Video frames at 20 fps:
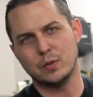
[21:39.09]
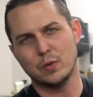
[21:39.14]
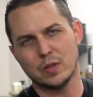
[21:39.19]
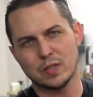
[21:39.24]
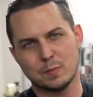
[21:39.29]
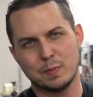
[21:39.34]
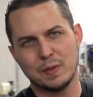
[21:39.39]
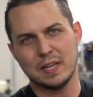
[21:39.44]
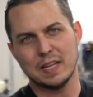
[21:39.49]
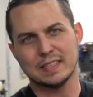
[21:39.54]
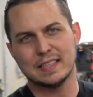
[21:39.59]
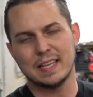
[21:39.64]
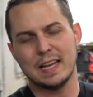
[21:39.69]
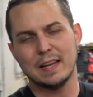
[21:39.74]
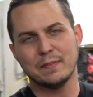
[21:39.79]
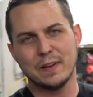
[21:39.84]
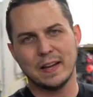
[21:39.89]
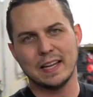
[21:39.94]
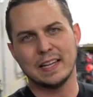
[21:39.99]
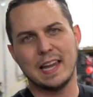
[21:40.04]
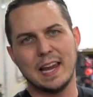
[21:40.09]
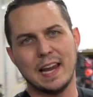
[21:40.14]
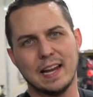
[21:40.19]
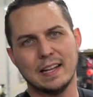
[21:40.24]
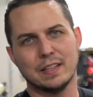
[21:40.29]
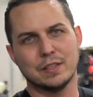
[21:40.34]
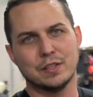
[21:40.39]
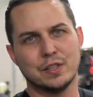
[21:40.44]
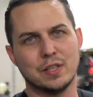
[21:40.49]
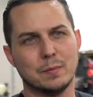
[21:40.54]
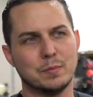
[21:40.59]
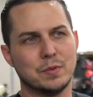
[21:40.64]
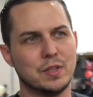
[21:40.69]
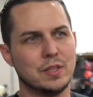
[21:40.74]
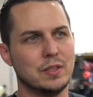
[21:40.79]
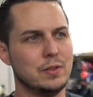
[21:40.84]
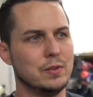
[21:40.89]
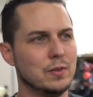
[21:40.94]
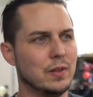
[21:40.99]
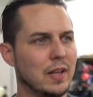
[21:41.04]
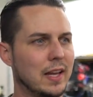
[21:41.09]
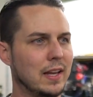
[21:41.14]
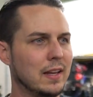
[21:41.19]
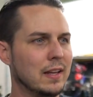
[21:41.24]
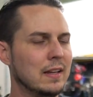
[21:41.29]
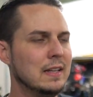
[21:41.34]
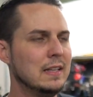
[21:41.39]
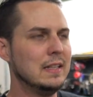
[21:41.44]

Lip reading: USPS if I can to ship to like